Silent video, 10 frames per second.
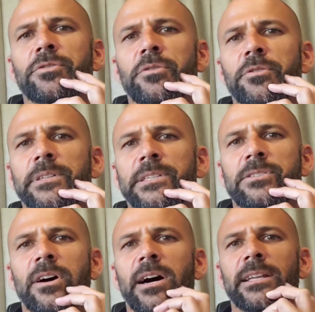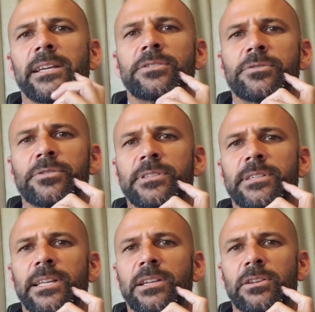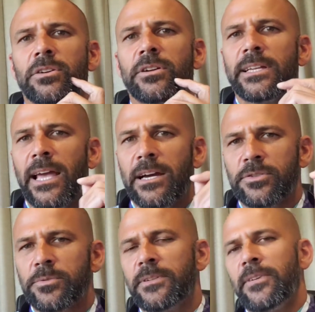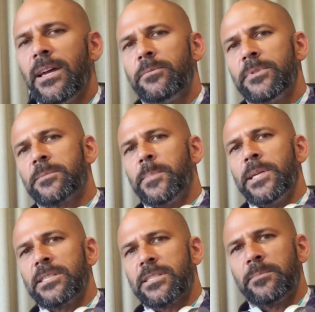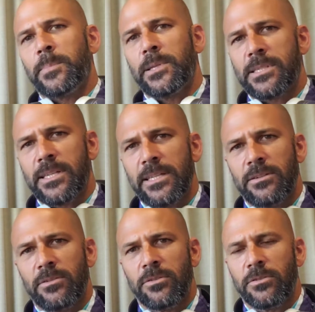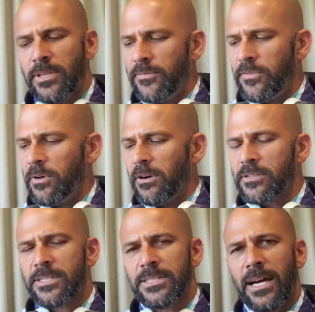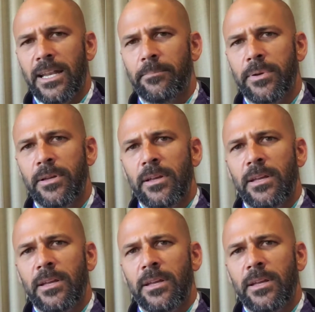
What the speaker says: or a designer interested in learning how to innovate with speed and simplicity, or if you are a startup